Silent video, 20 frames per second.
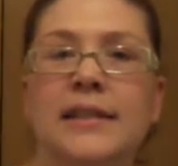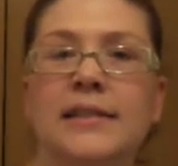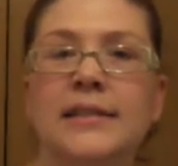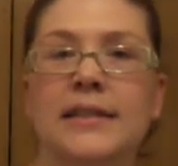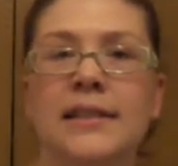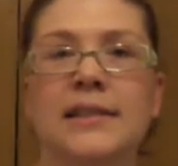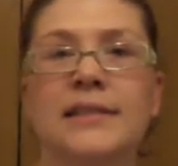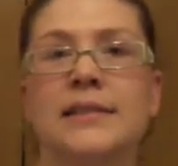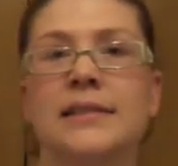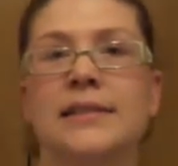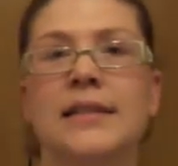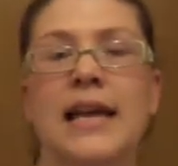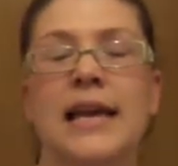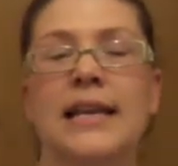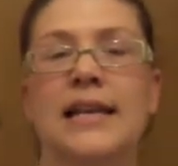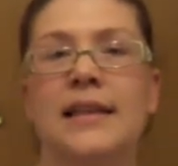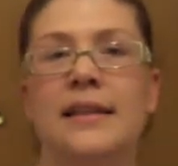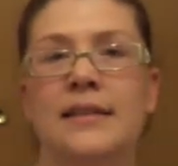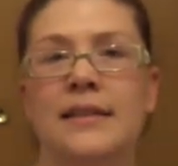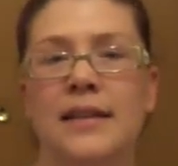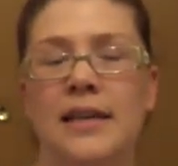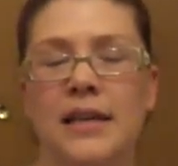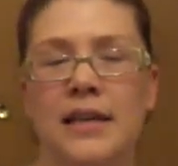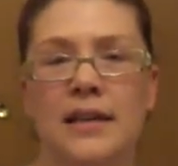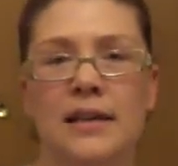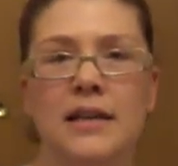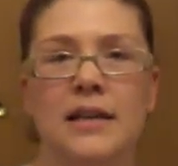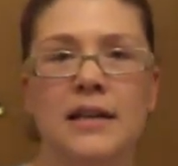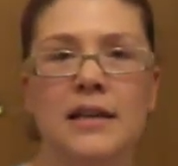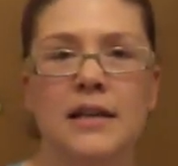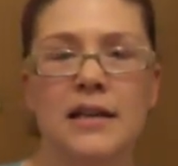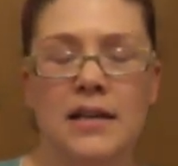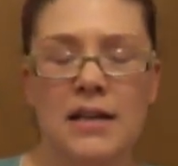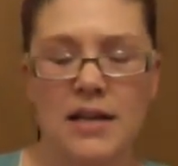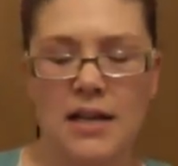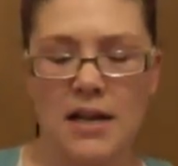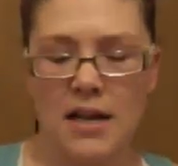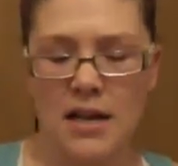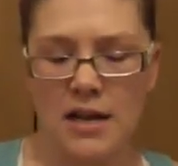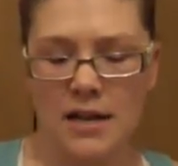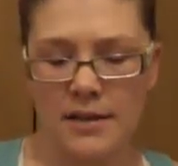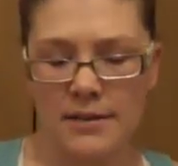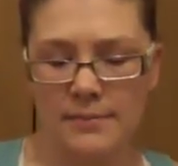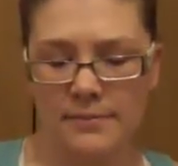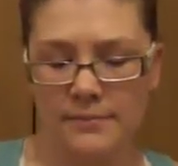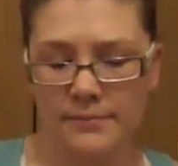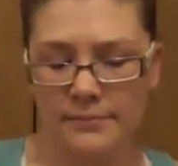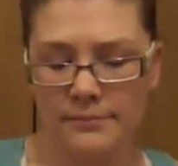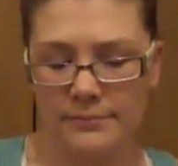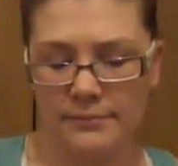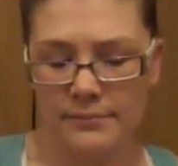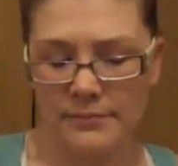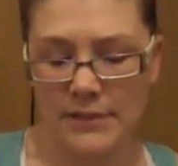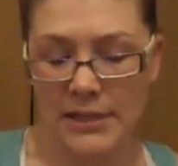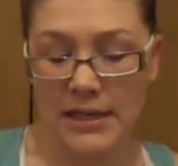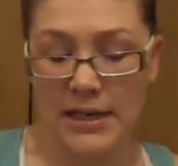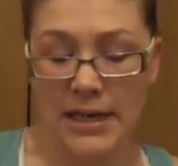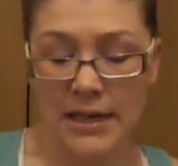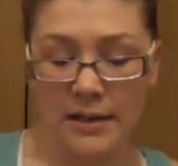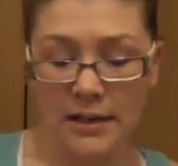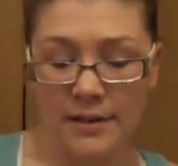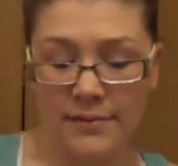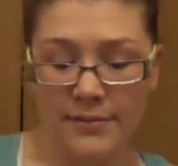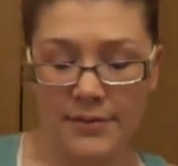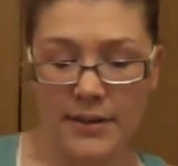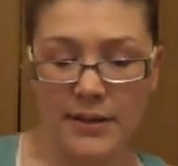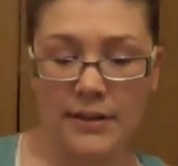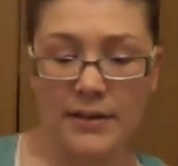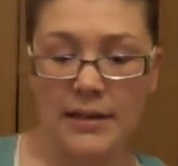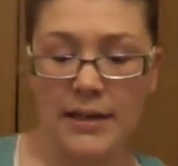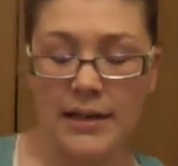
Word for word: it doesn't anything, and I love it.